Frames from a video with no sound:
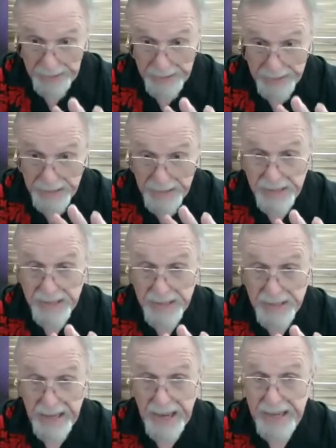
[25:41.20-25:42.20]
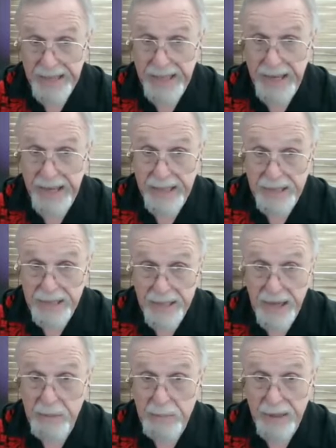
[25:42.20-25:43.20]
is, is the A D A does
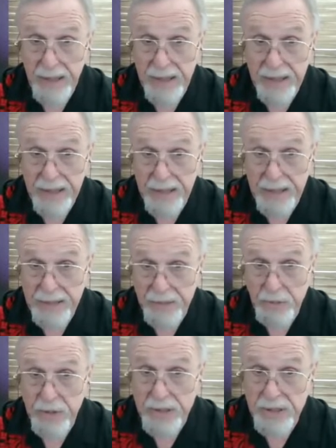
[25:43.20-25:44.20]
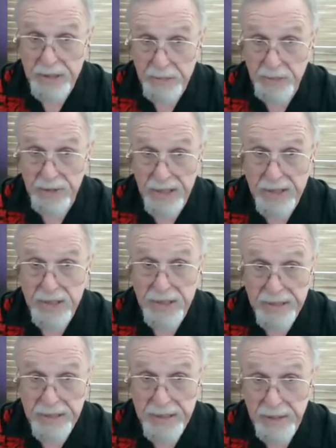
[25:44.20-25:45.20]
not apply at the
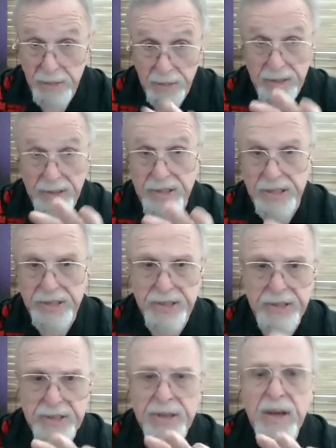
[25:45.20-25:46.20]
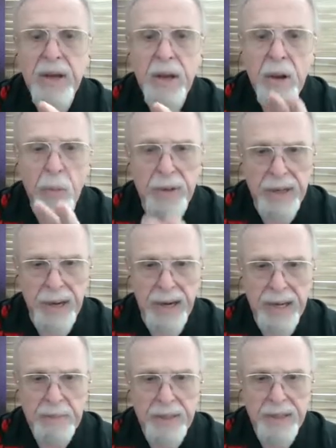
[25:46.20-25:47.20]
religious organizations. When
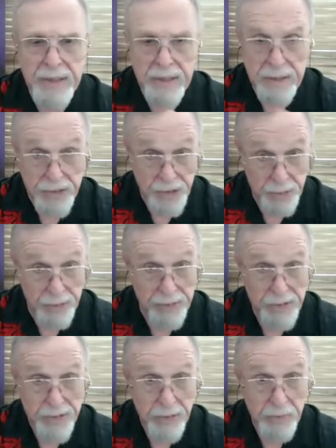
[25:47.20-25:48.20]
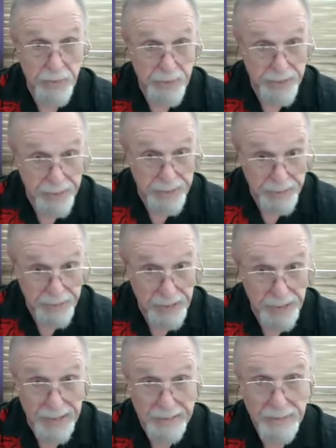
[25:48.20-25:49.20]
I'm in church with a
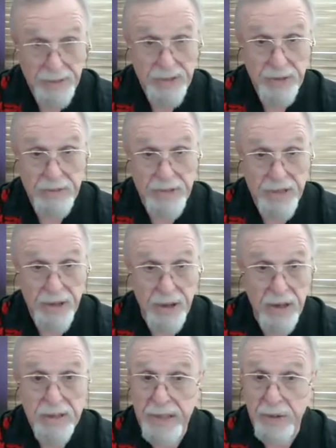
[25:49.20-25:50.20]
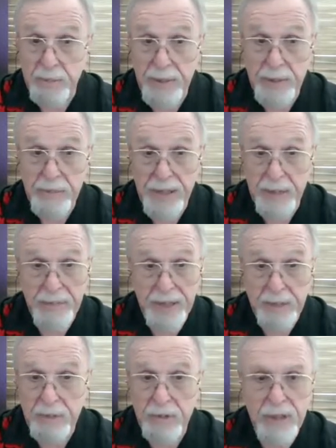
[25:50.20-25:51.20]
um, service dog, there are people coming
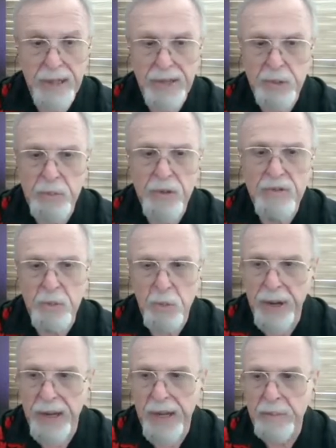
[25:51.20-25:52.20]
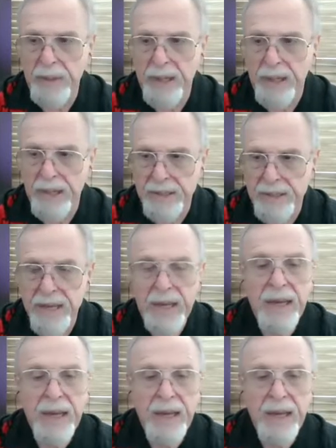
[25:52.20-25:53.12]
up, well, can you move away because